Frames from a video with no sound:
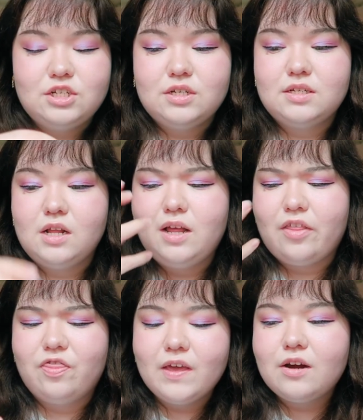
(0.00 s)
It's just a
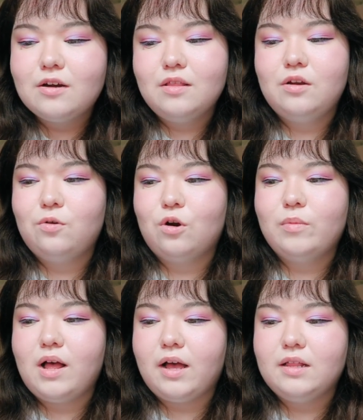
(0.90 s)
lot thicker than a
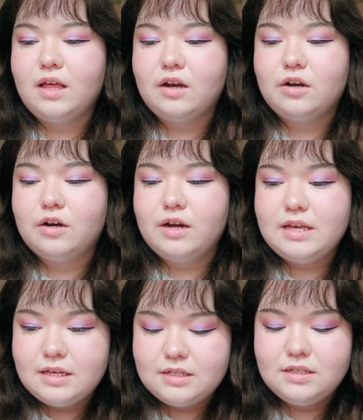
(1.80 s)
normal eyeliner
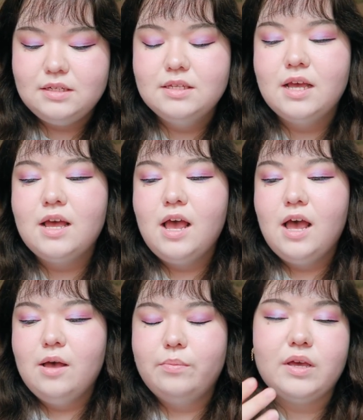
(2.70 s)
is
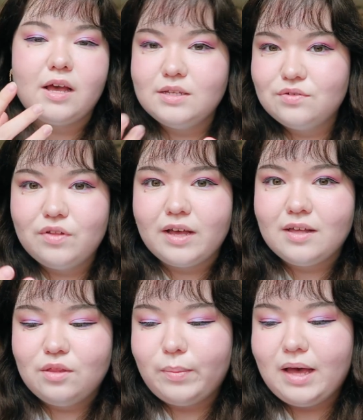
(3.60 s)
because of
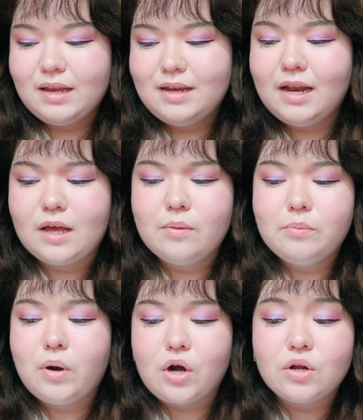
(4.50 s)
like the magnetic
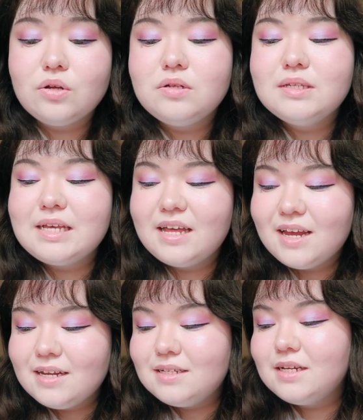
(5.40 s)
particles in
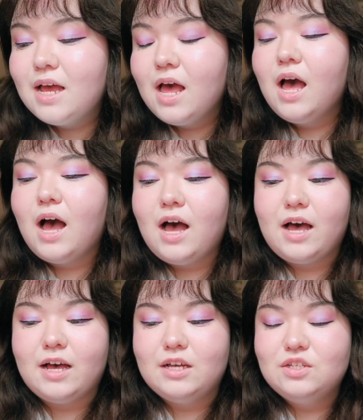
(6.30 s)
it
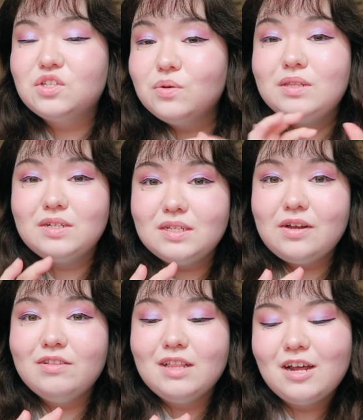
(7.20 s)
uh, so there's definitely